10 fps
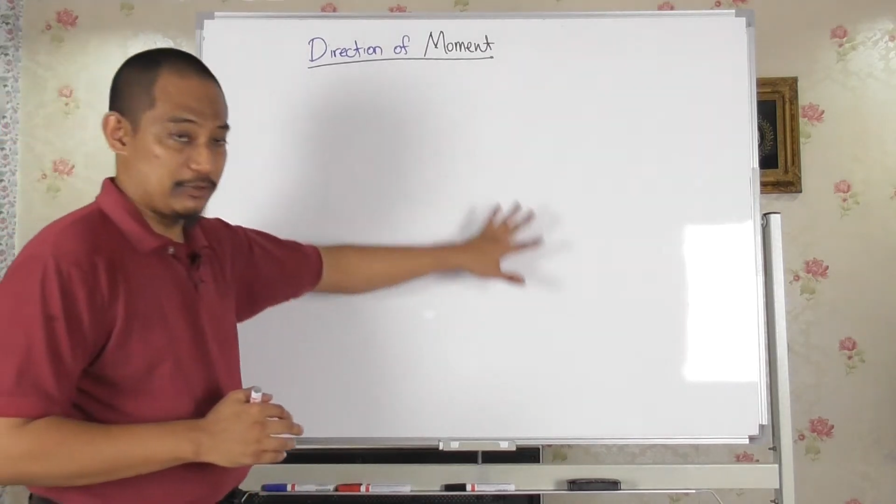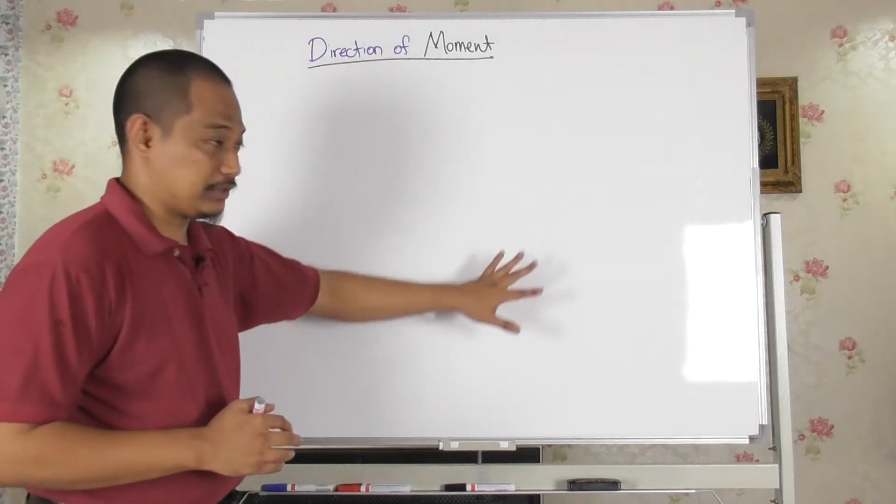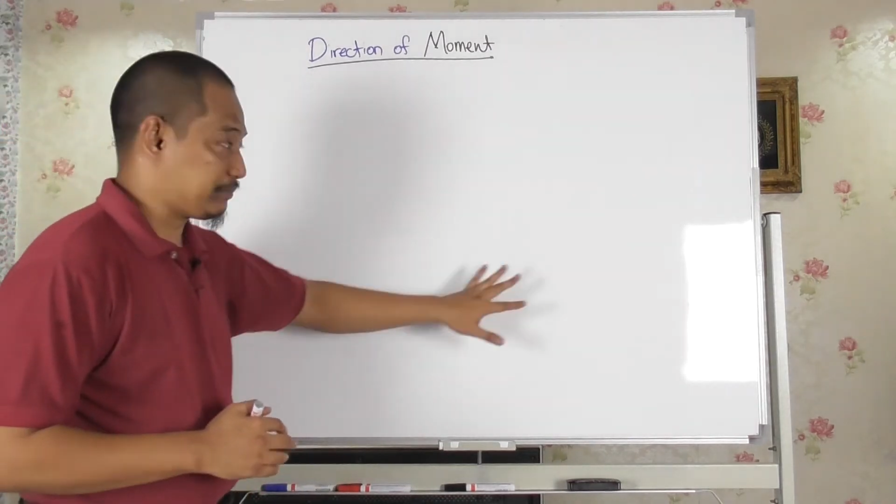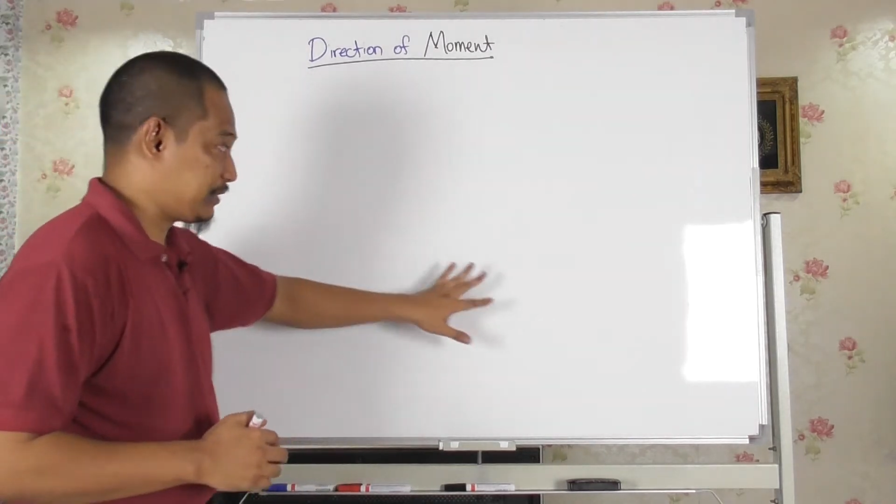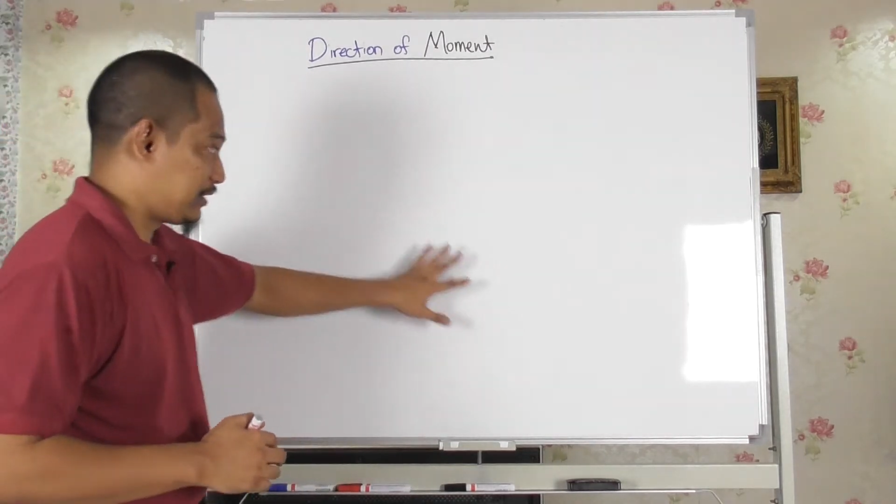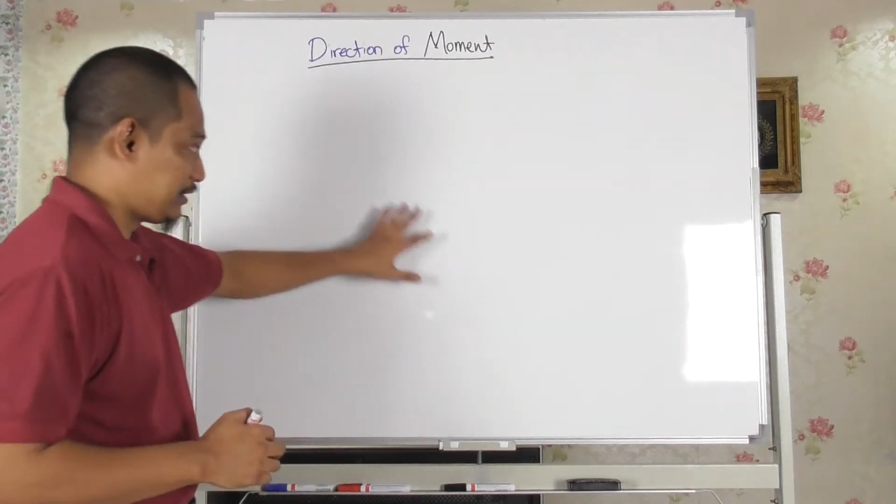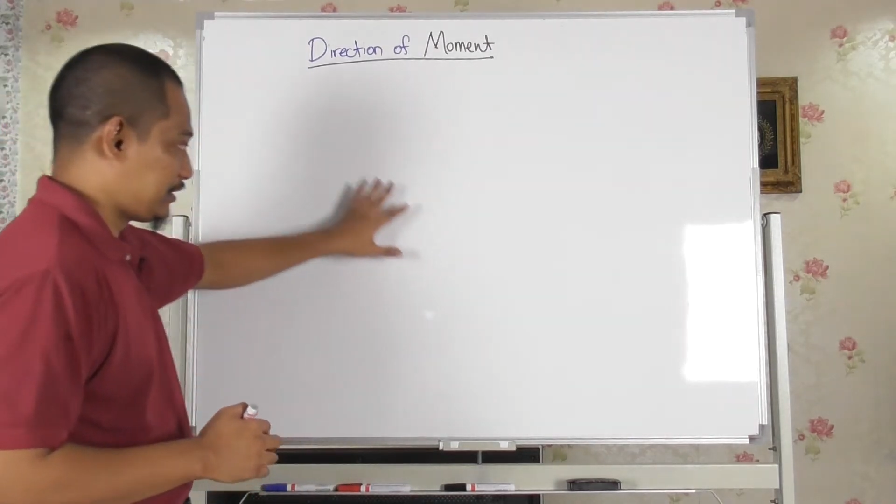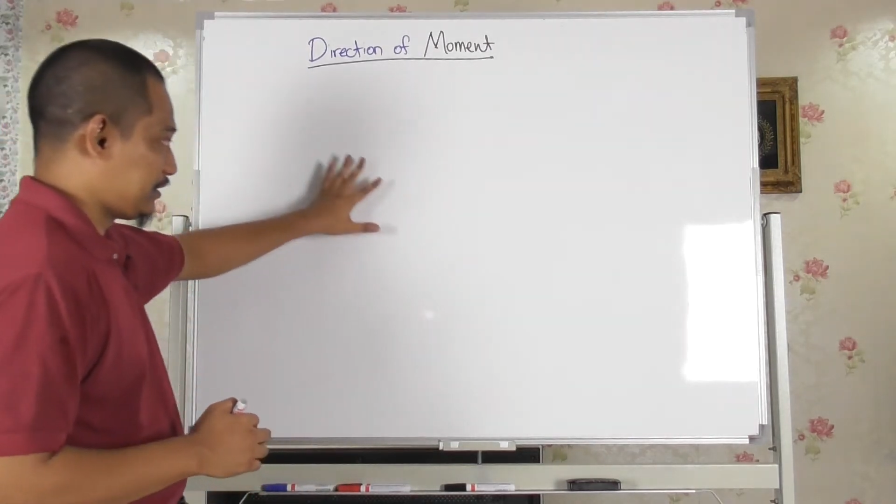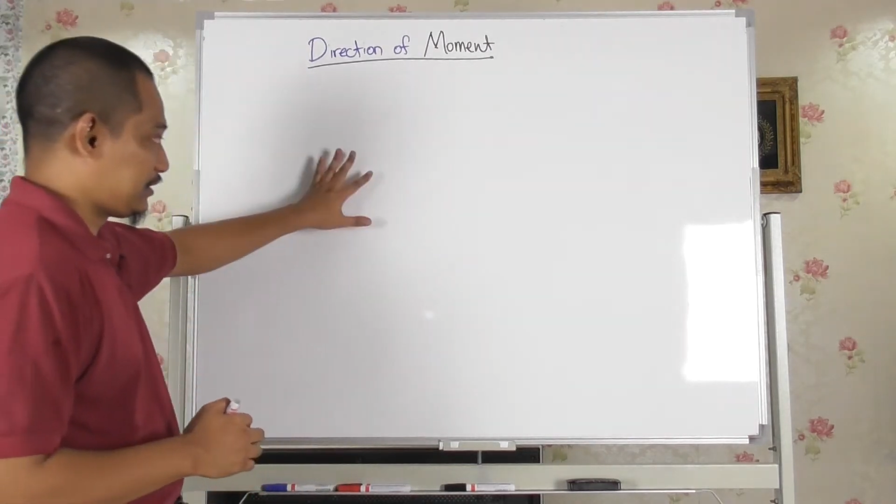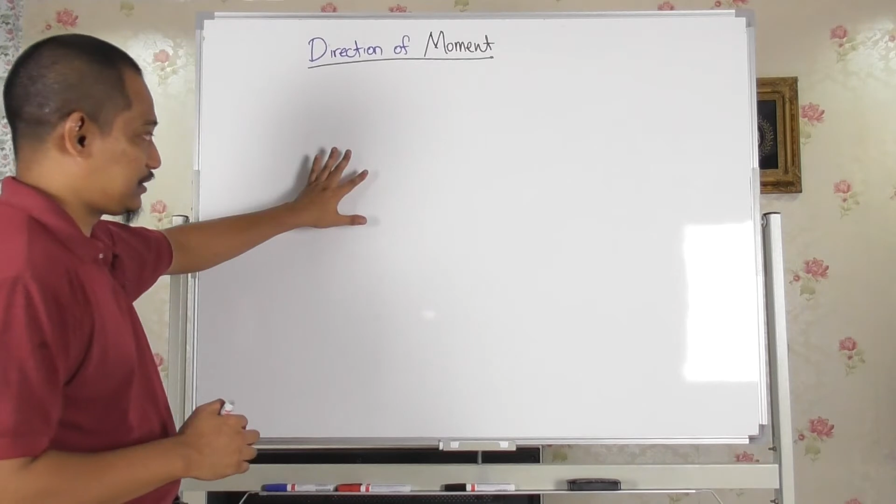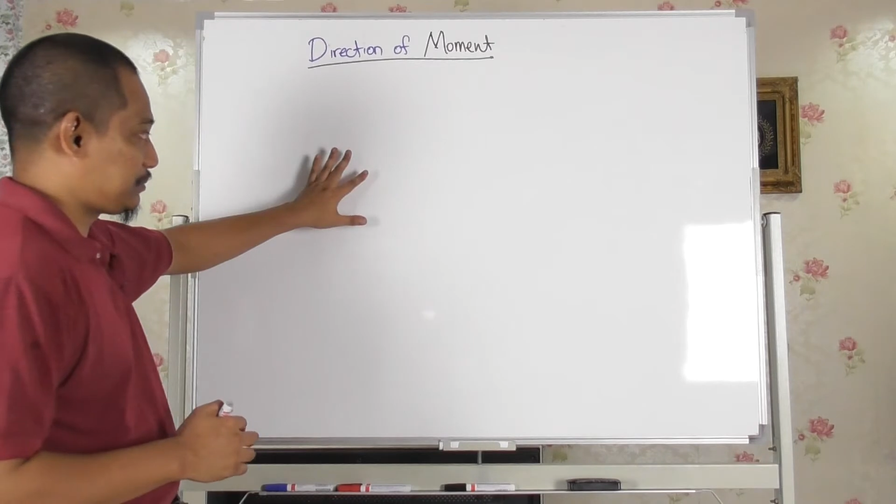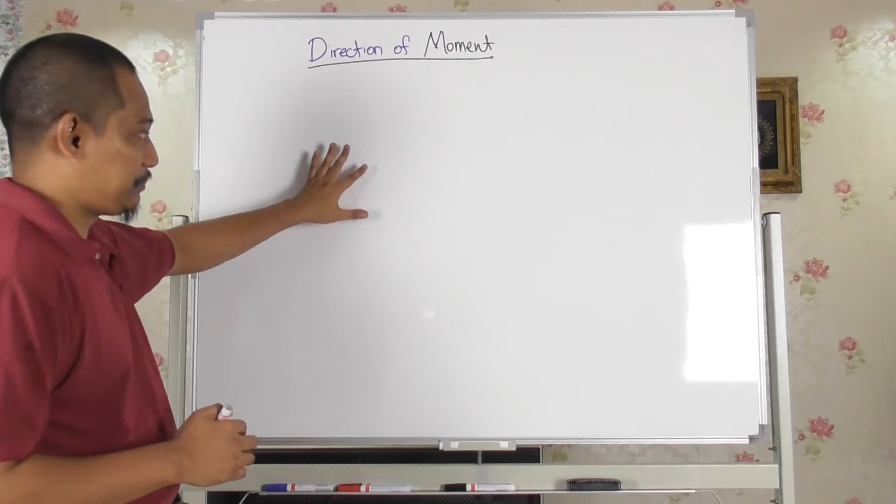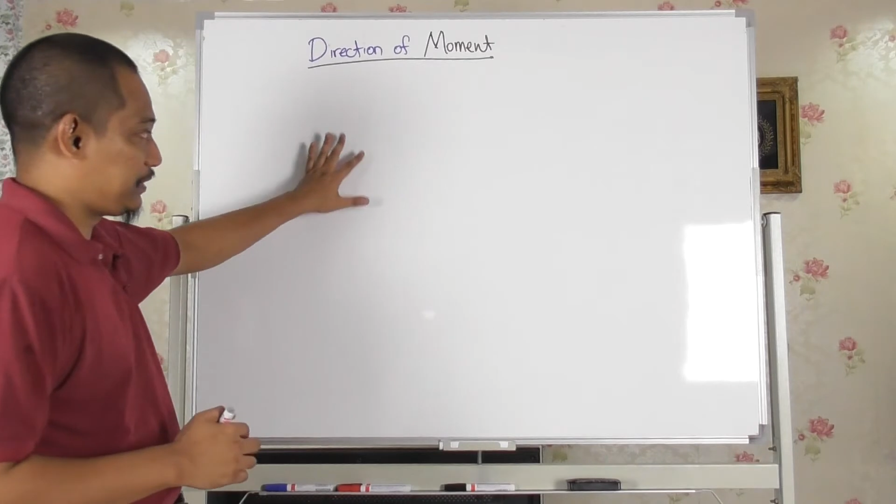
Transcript: for example, in this